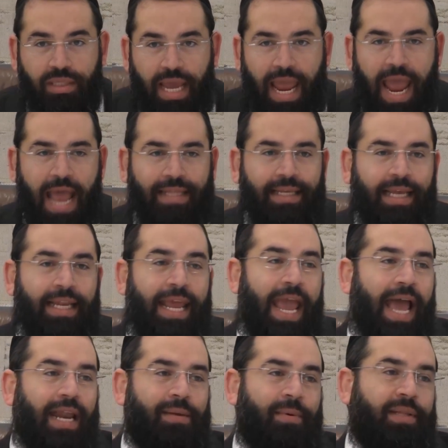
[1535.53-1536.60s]
They had any
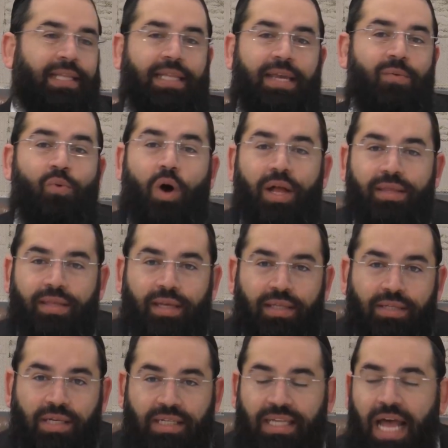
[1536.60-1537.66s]
animal that they wanted.
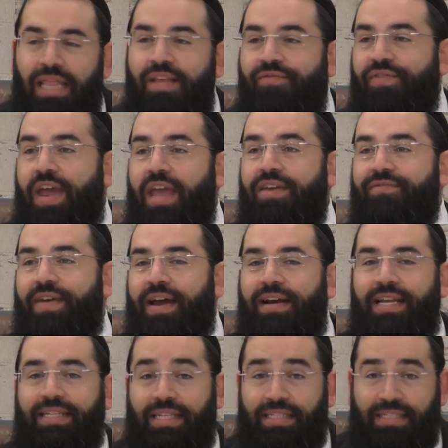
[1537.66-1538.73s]
So it's not lifnei iver
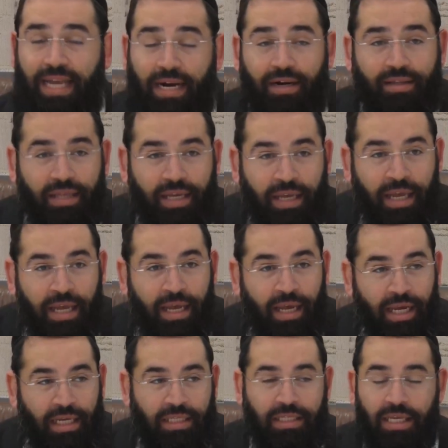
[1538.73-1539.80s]
necessarily
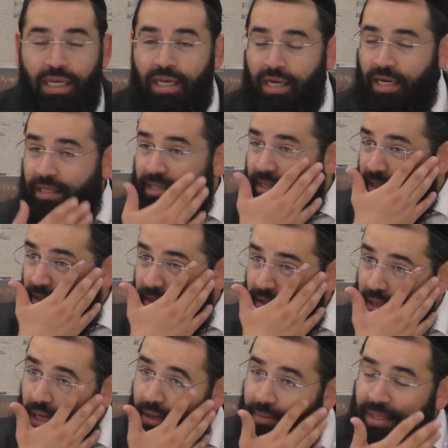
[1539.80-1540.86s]
is
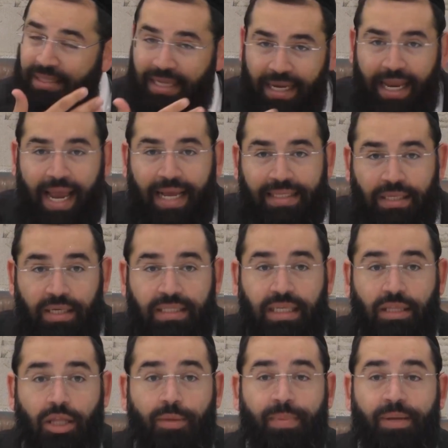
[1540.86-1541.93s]
considered. But so yeah, so it's a
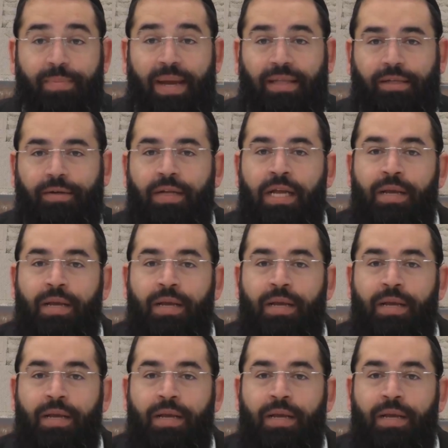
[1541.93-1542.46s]
little bit better.